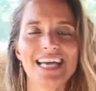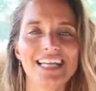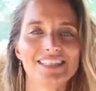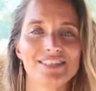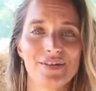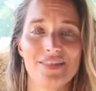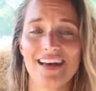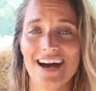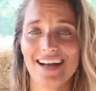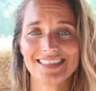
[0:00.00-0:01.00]
And so
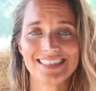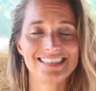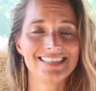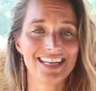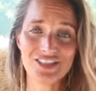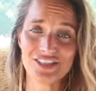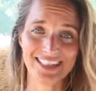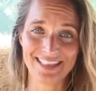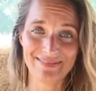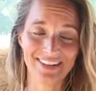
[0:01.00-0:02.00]
that's
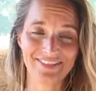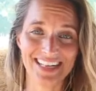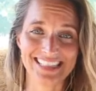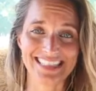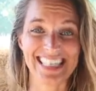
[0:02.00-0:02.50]
essentially, my friends,